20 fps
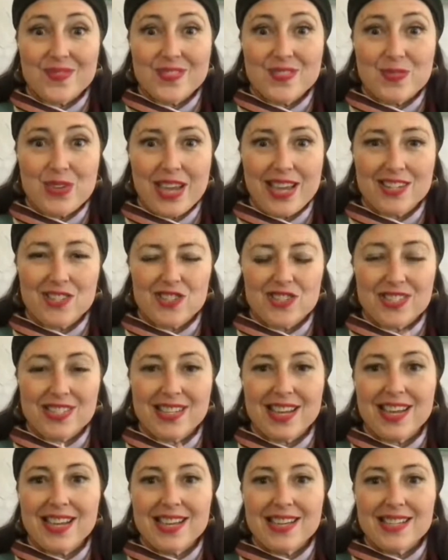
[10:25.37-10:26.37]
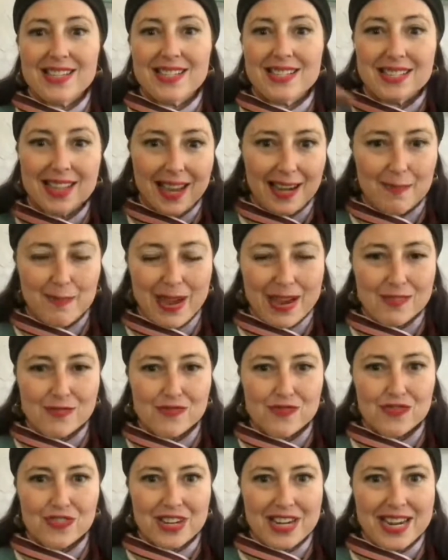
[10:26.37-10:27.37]
You can't just set a
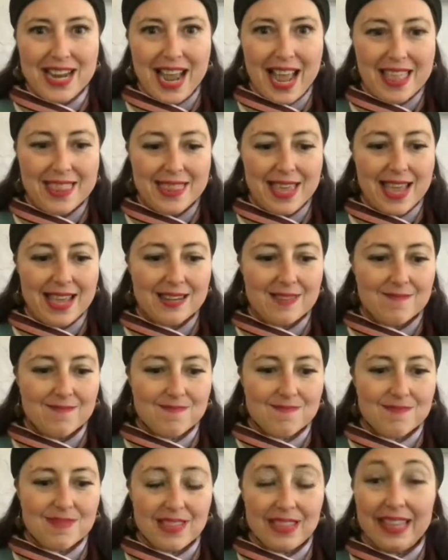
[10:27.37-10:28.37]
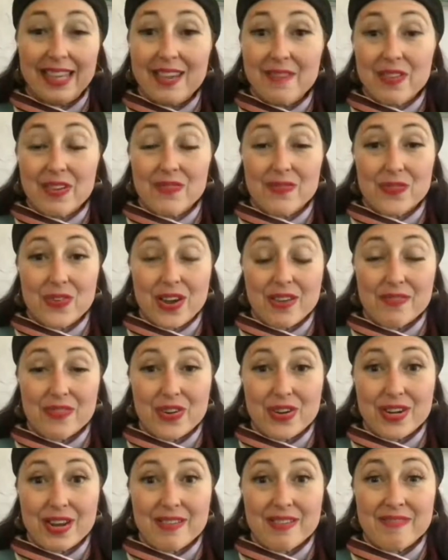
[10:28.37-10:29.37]
boundary and then leave it
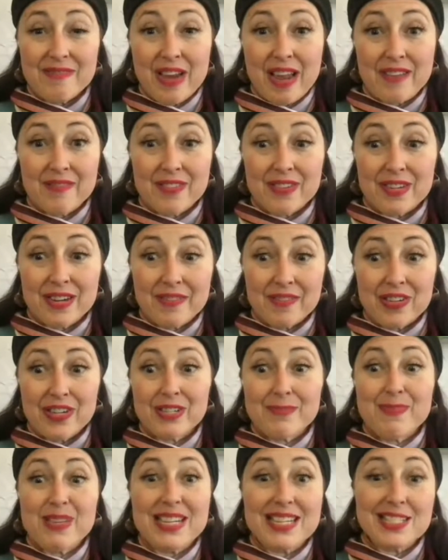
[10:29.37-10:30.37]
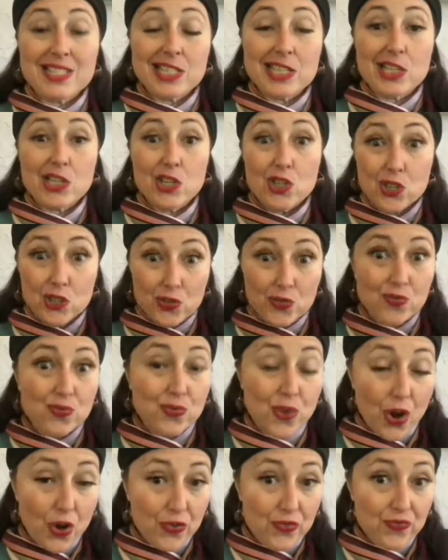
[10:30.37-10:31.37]
forever and ever and ever because you
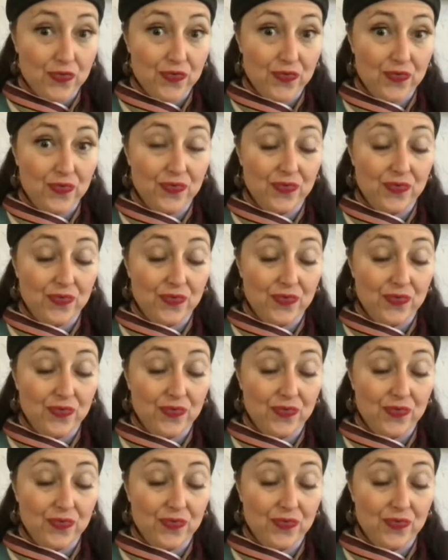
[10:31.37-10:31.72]
grow,